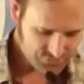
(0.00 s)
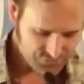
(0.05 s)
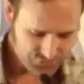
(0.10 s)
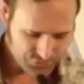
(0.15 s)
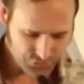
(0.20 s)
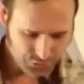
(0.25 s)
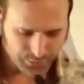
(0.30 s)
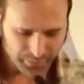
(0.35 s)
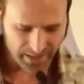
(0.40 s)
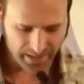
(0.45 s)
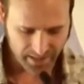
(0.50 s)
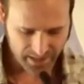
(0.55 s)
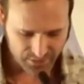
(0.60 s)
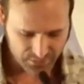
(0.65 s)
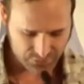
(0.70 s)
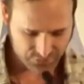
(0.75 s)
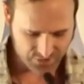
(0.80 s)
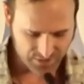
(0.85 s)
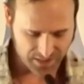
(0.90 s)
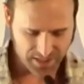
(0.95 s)
It's true, man.
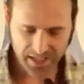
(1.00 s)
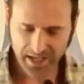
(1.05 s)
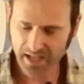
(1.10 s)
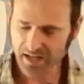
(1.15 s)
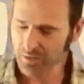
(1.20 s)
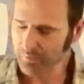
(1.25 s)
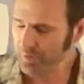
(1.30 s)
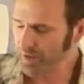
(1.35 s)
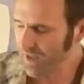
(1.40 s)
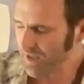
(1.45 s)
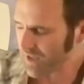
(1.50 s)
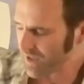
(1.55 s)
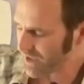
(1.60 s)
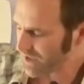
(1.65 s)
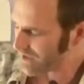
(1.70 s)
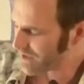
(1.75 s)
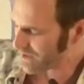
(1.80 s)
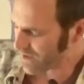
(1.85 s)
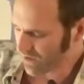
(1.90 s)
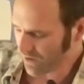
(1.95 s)
I used to get out of
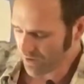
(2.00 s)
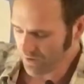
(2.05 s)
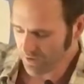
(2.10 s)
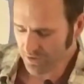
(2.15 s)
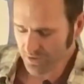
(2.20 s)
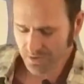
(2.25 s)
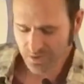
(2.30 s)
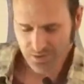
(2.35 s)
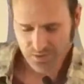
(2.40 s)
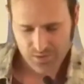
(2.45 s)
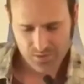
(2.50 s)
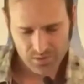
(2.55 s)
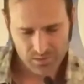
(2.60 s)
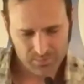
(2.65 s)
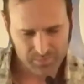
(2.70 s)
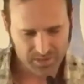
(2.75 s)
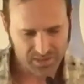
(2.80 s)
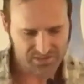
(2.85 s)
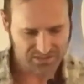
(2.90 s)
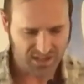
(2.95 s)
bed here
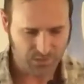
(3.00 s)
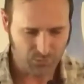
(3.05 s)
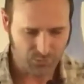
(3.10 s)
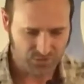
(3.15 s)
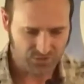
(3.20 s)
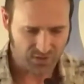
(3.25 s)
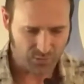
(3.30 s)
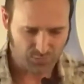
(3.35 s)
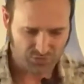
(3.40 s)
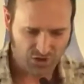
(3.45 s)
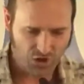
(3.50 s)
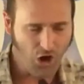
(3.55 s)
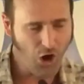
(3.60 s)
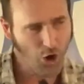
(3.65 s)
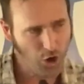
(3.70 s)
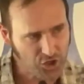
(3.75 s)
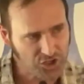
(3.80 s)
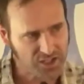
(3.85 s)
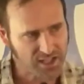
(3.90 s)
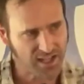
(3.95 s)
because it was
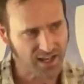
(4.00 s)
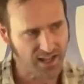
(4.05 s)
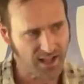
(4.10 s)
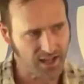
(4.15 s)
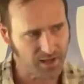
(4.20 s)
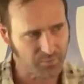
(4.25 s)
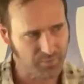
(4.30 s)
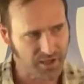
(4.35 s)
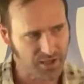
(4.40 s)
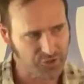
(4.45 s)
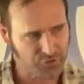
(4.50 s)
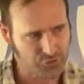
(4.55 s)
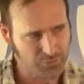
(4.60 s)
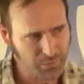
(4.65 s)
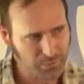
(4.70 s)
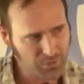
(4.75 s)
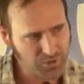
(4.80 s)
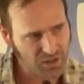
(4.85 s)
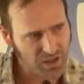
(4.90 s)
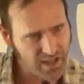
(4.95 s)
hard to get out of bed. Do
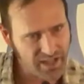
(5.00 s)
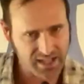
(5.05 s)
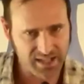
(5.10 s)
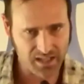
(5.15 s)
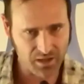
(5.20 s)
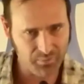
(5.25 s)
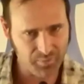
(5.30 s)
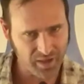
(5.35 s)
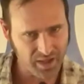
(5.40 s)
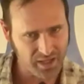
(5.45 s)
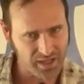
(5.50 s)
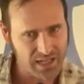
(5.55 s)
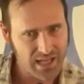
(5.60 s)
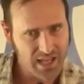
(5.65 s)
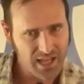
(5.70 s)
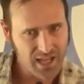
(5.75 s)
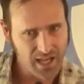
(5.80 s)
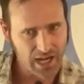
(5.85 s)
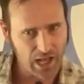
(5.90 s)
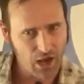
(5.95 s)
you remember lying in that
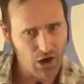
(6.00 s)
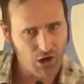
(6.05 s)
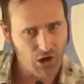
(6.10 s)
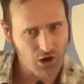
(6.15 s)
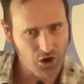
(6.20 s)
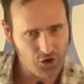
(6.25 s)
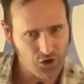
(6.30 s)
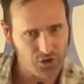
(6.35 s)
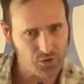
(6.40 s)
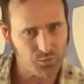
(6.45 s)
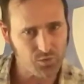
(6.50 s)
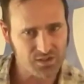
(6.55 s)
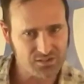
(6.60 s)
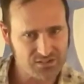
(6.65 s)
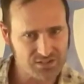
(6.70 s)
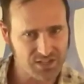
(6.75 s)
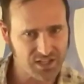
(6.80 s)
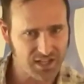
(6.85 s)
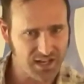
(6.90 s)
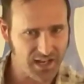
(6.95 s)
bed and how hard it
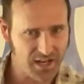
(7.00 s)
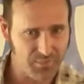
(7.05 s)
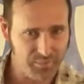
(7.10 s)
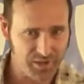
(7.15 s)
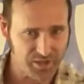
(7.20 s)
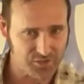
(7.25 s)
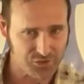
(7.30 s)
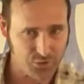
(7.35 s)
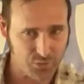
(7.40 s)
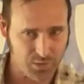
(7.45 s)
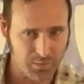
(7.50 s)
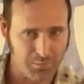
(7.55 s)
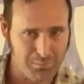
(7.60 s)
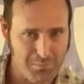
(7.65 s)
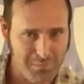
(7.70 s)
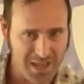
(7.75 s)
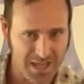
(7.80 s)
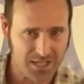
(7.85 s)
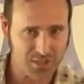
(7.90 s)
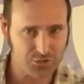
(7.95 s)
was to get out of bed? And you
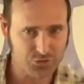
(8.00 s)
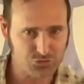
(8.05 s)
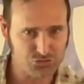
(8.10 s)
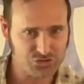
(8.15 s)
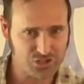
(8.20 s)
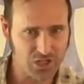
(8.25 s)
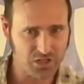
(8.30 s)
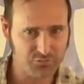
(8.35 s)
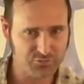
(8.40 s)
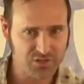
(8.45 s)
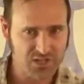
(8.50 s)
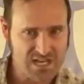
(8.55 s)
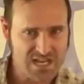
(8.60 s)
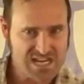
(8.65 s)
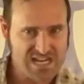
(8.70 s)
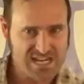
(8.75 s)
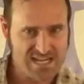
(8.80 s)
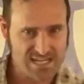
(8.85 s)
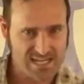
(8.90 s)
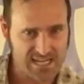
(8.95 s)
would make yourself
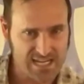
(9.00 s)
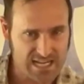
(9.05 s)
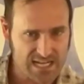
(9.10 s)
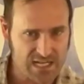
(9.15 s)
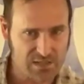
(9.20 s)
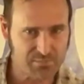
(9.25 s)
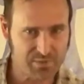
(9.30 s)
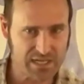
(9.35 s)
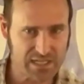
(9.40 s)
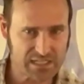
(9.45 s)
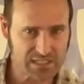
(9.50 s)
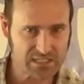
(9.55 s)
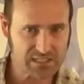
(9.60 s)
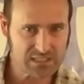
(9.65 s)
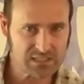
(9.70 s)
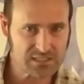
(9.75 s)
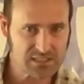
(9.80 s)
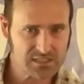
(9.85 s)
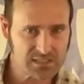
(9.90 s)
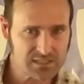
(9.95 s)
get out of bed.
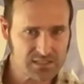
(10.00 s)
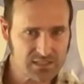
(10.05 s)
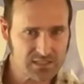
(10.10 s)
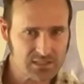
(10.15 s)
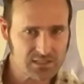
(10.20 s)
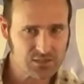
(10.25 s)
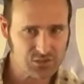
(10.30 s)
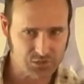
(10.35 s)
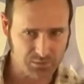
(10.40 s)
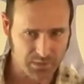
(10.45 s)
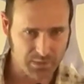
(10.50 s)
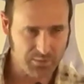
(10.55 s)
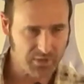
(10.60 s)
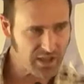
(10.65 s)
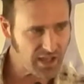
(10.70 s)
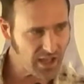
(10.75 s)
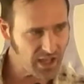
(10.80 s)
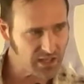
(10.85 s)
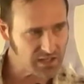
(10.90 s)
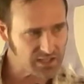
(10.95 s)
You
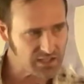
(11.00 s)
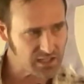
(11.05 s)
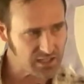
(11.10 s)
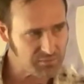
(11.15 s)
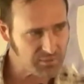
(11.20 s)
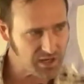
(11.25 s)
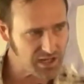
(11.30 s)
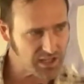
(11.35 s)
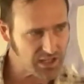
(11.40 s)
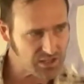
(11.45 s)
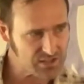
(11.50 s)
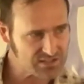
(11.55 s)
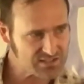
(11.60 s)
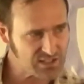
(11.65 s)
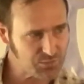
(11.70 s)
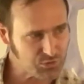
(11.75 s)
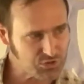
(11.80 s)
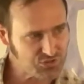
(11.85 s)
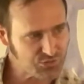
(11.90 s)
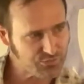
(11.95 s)
remember that? Anybody
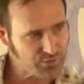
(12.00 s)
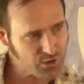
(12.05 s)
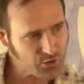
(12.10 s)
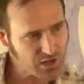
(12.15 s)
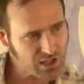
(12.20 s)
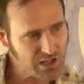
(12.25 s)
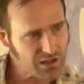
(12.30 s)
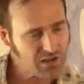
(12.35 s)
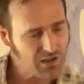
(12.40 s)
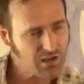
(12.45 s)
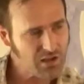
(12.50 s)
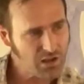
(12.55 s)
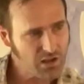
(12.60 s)
else? I was 29.